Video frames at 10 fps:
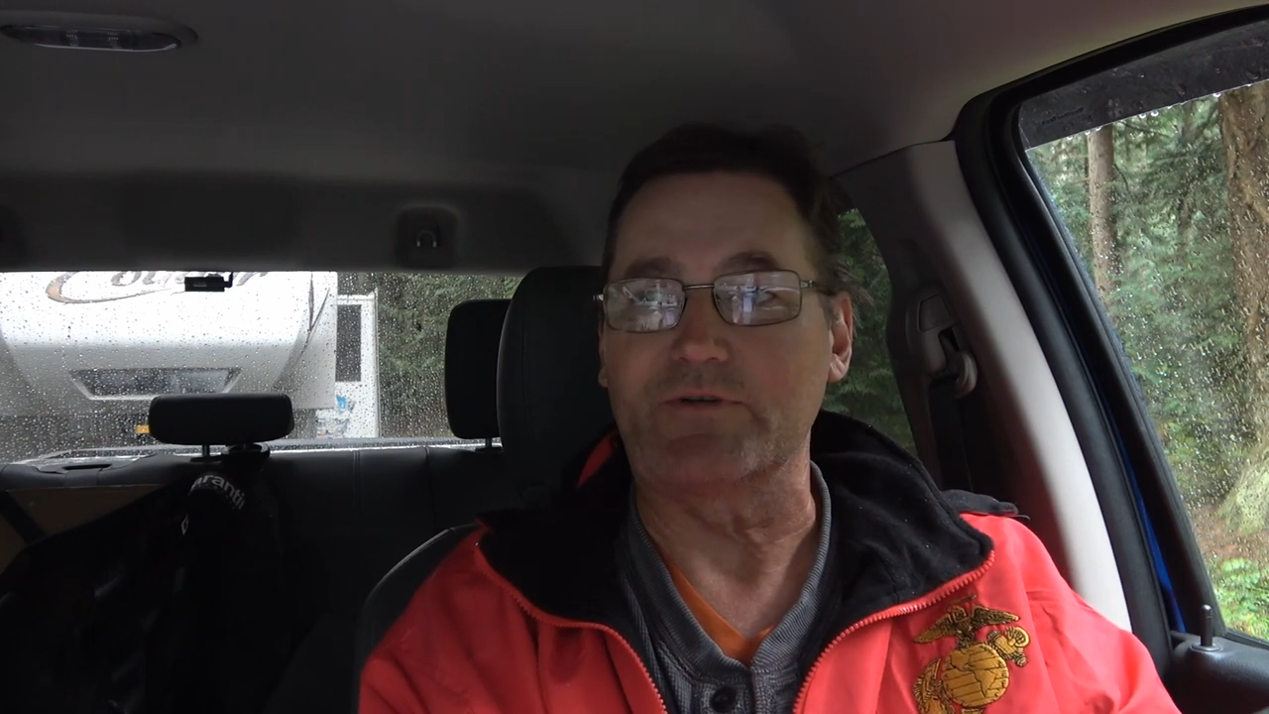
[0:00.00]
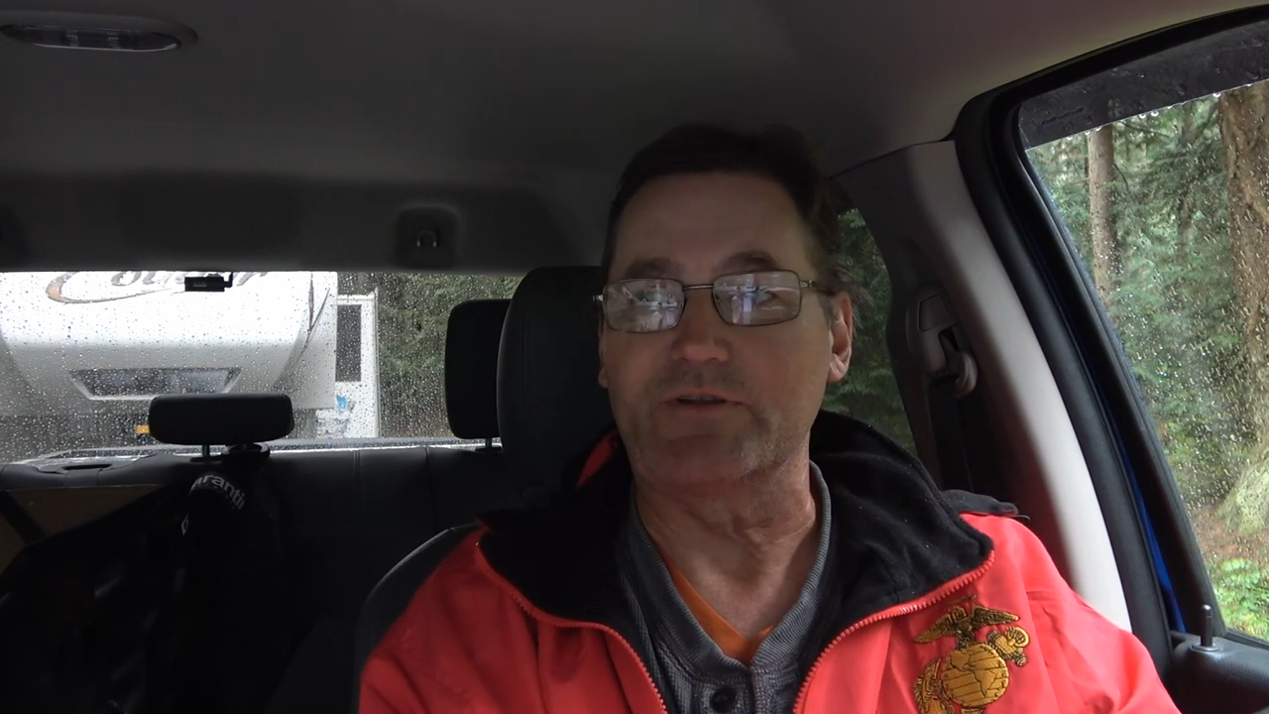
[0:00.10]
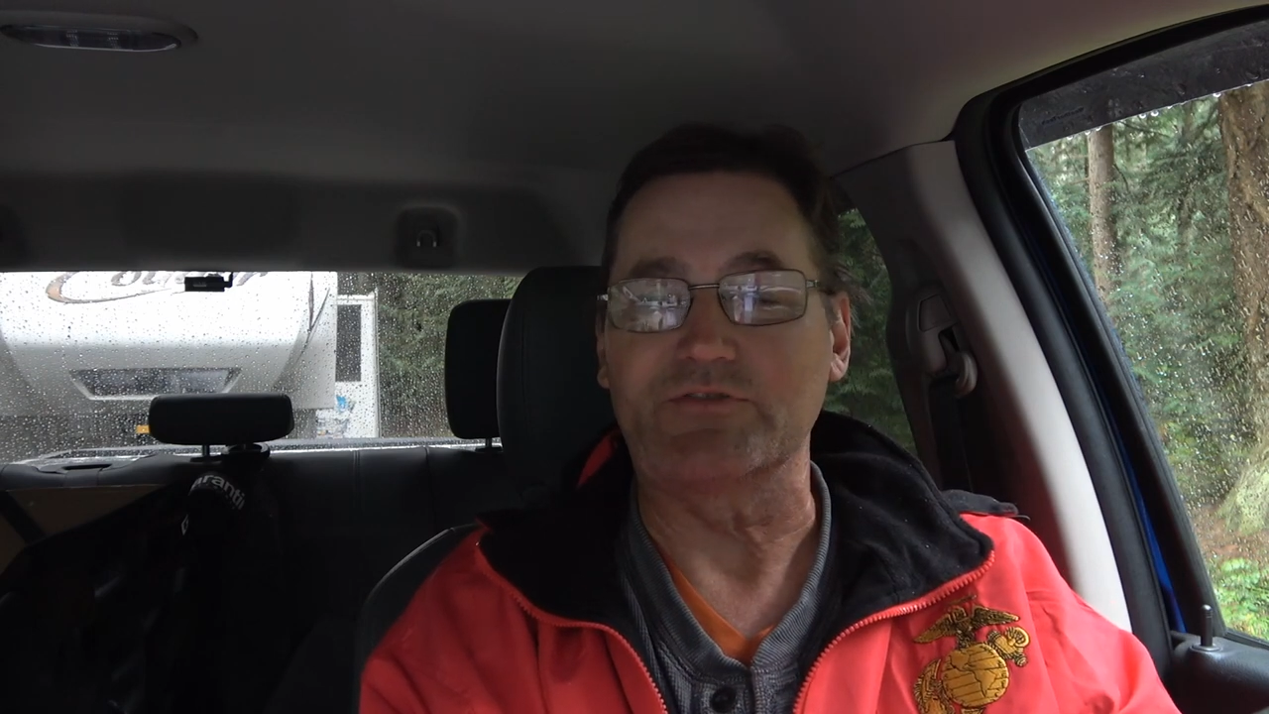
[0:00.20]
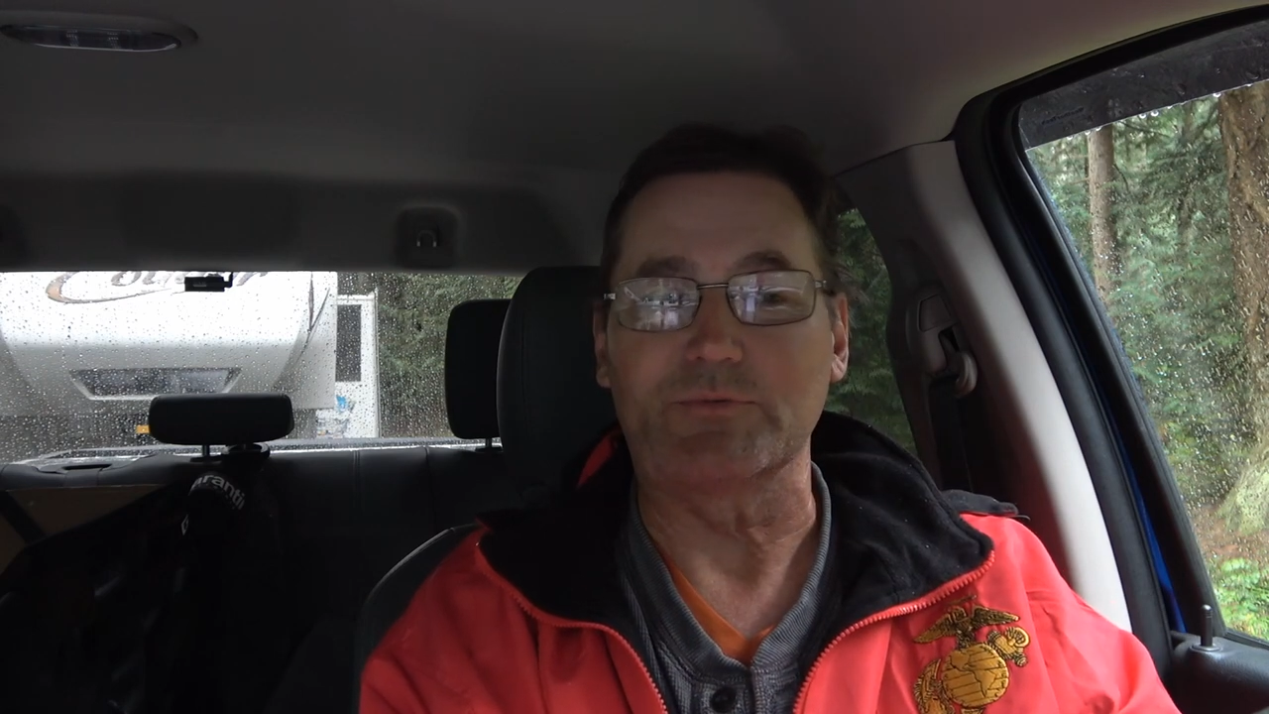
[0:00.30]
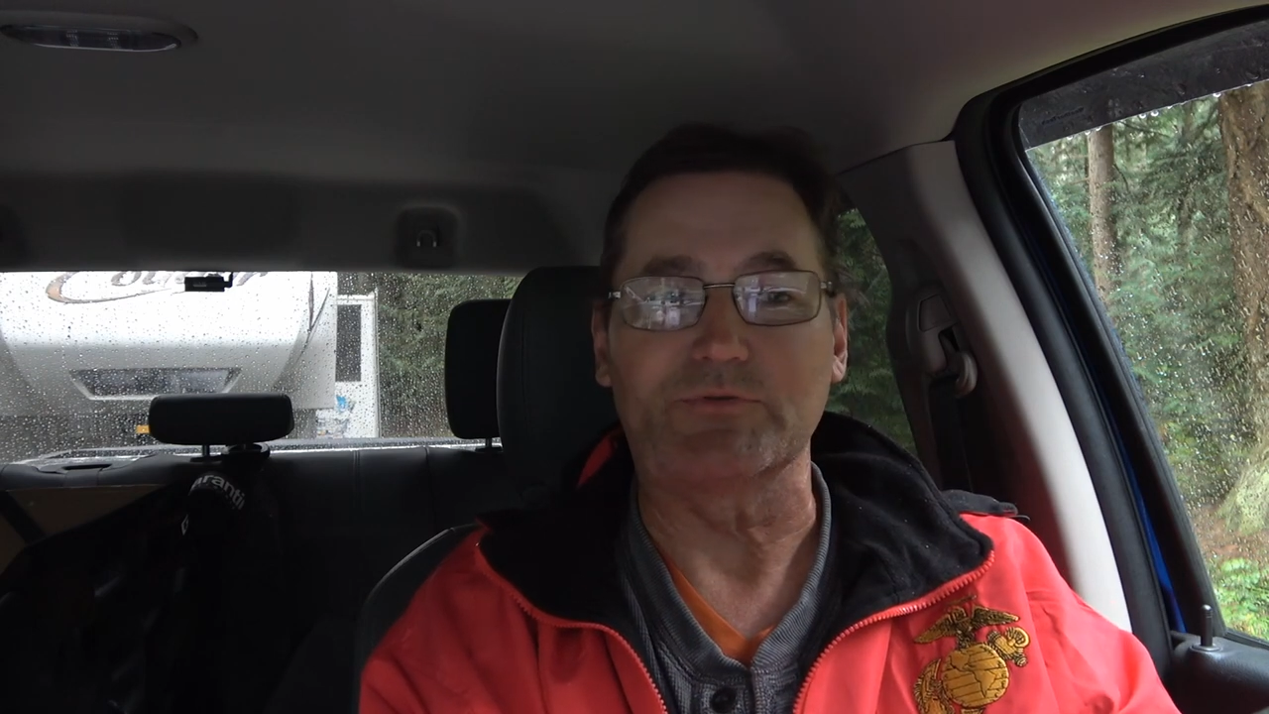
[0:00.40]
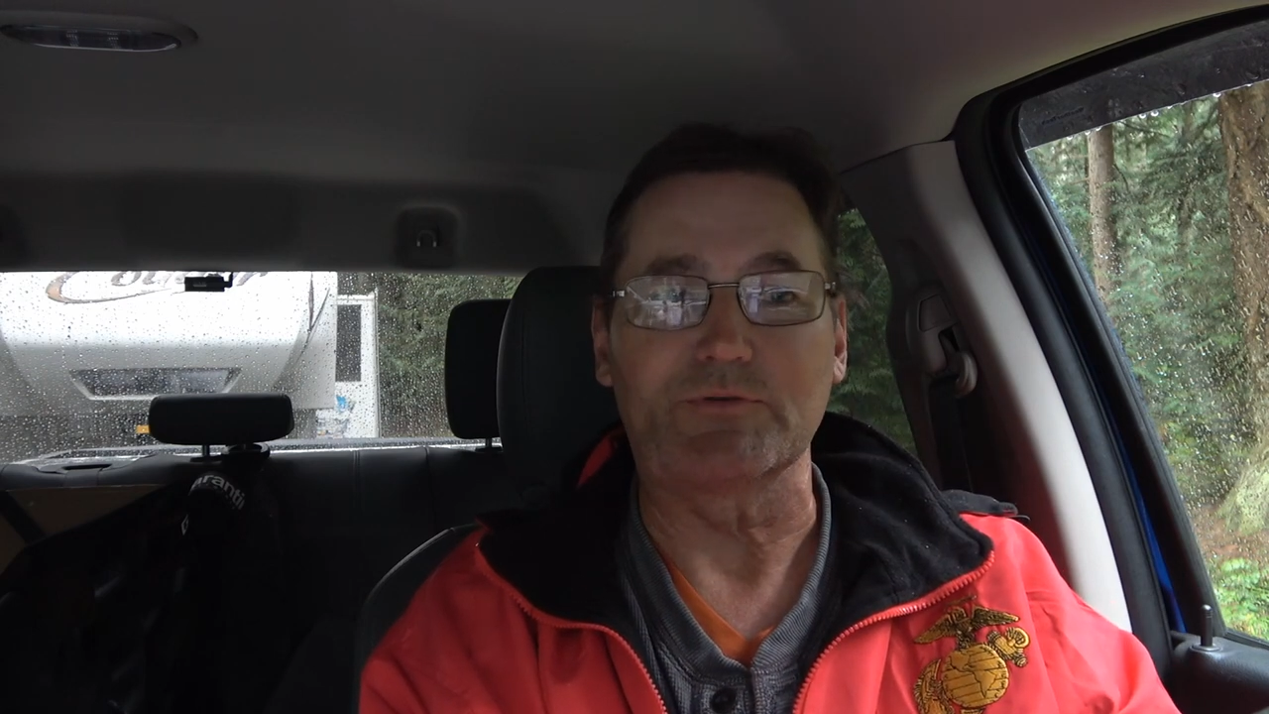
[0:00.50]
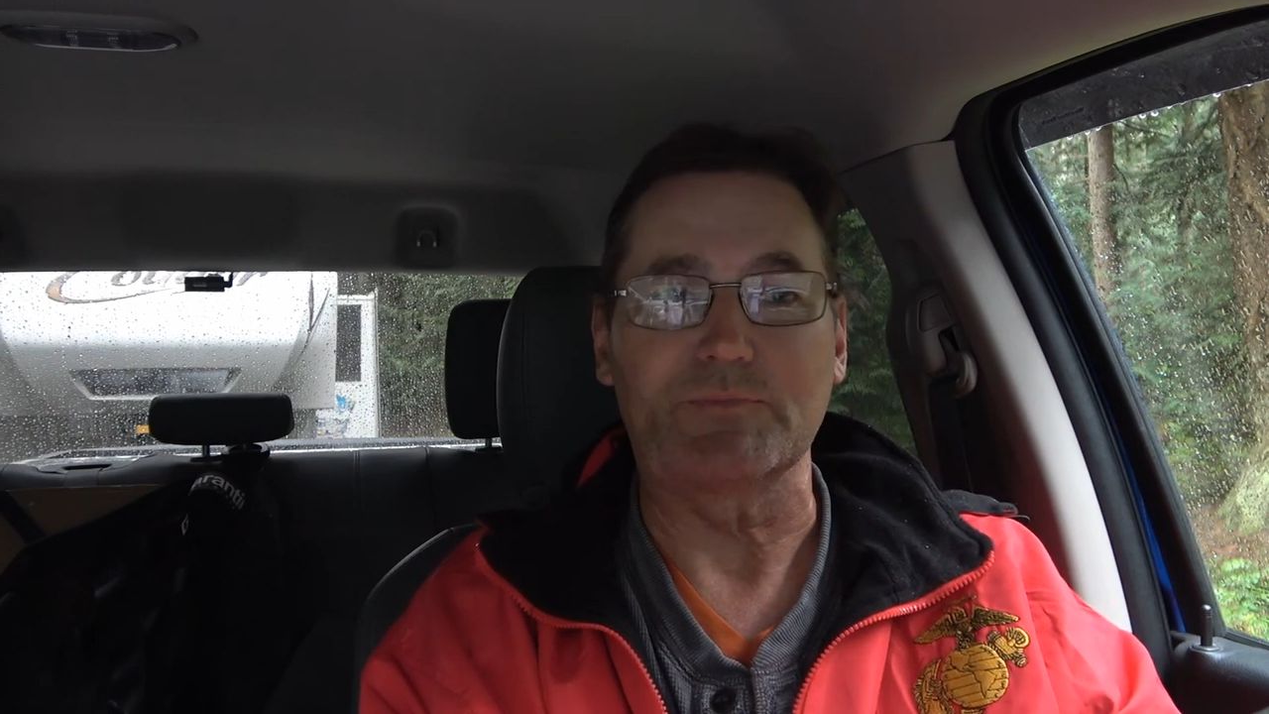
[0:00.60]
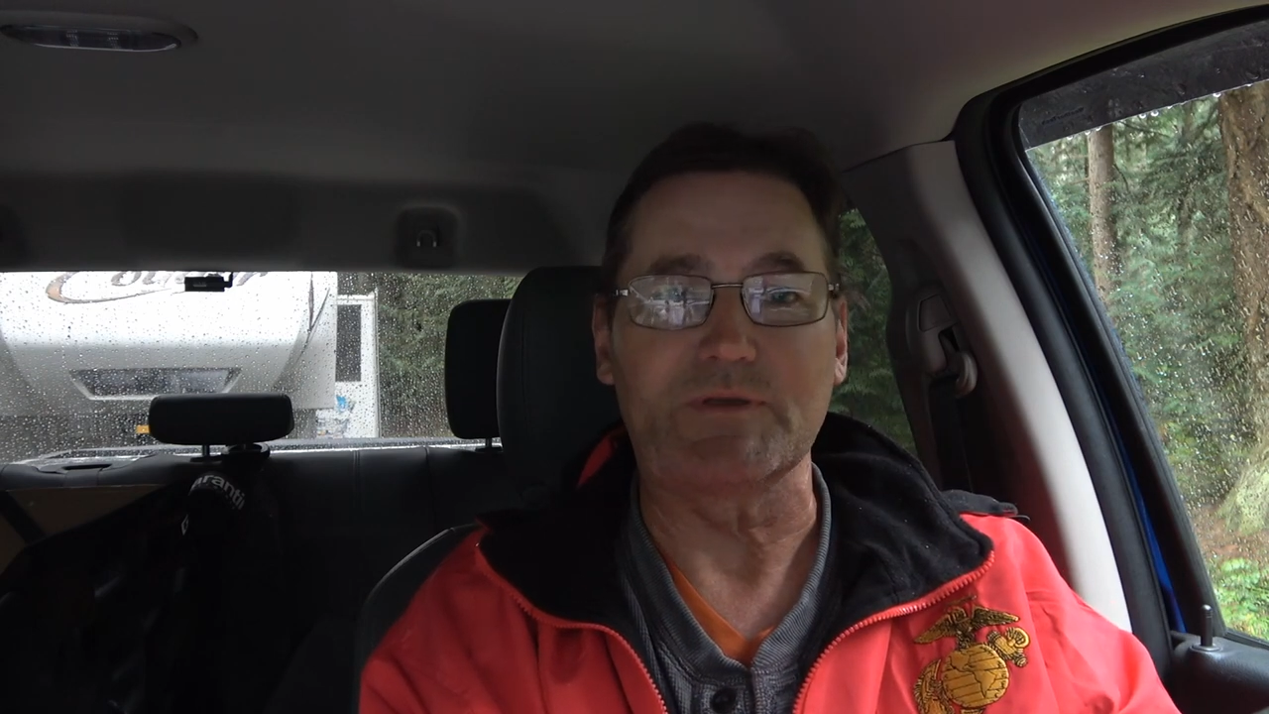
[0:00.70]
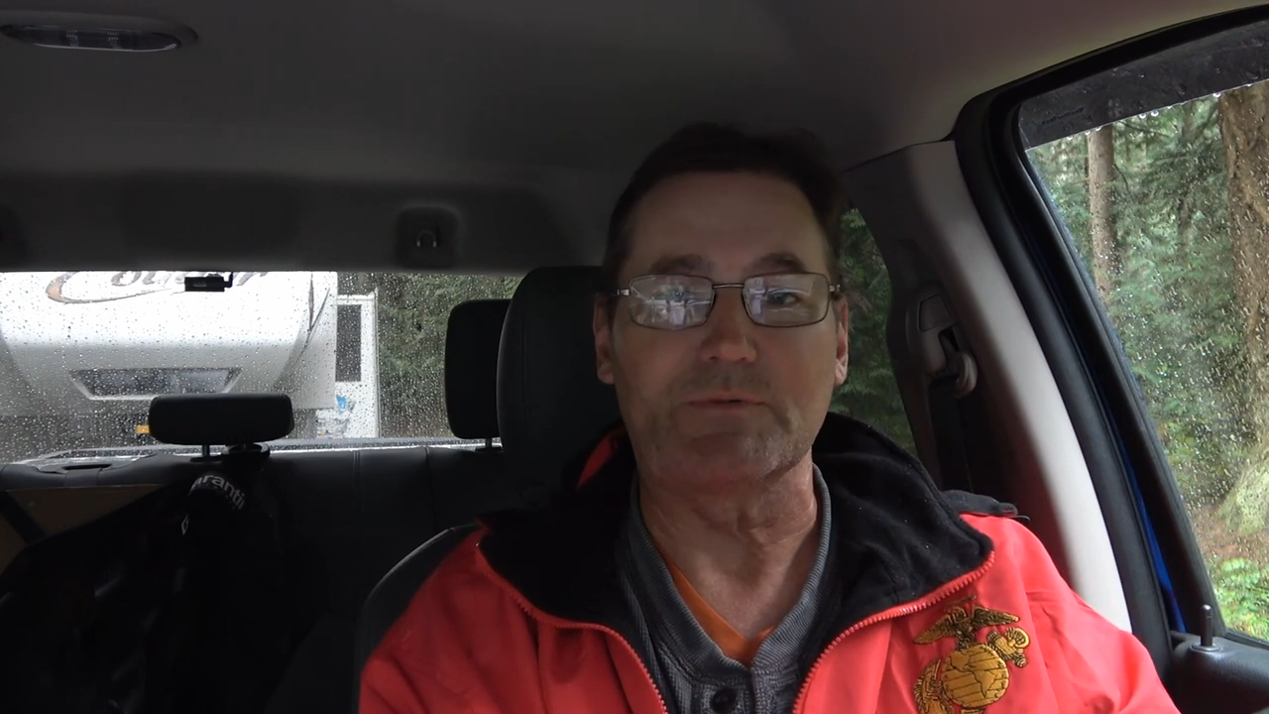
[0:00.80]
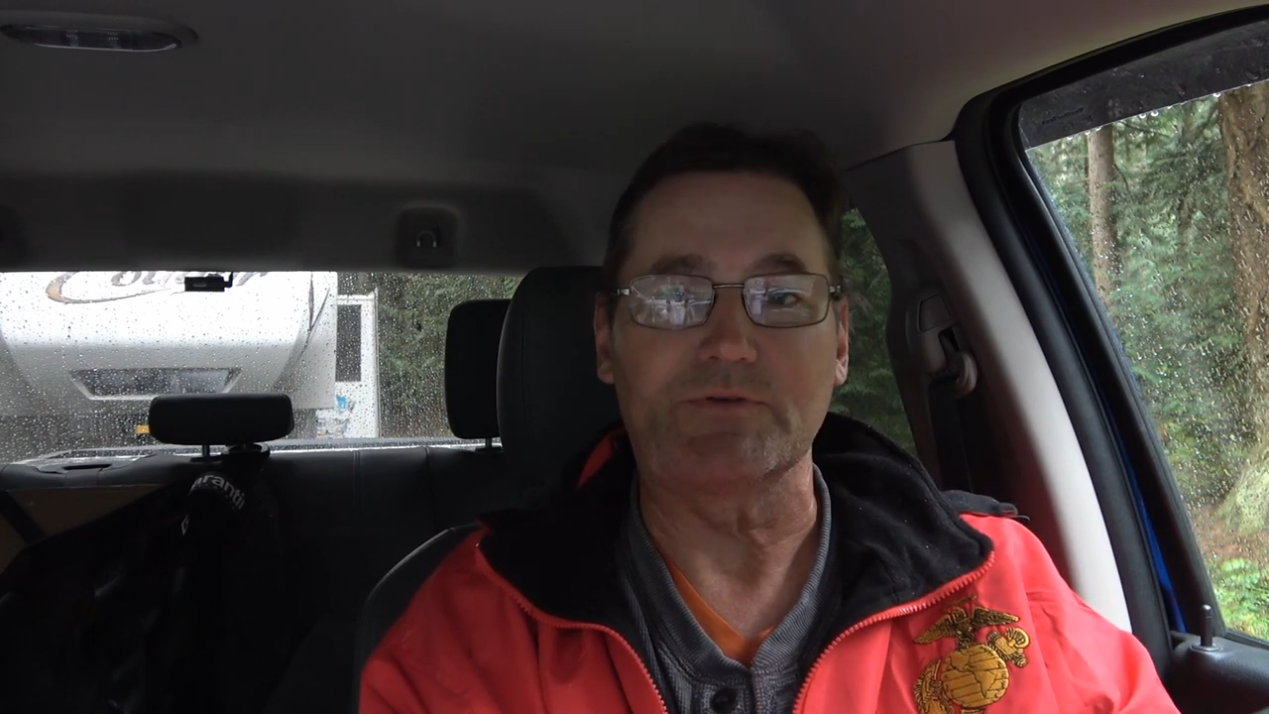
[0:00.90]
friendships with
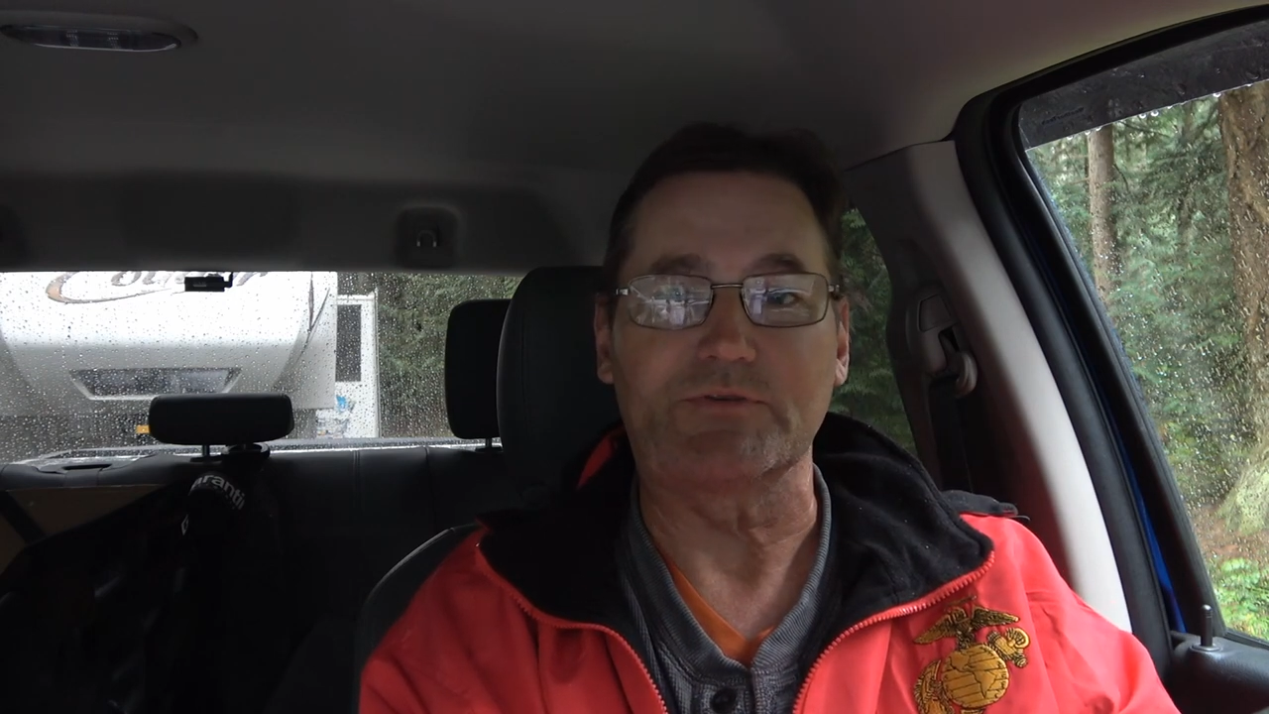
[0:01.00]
people,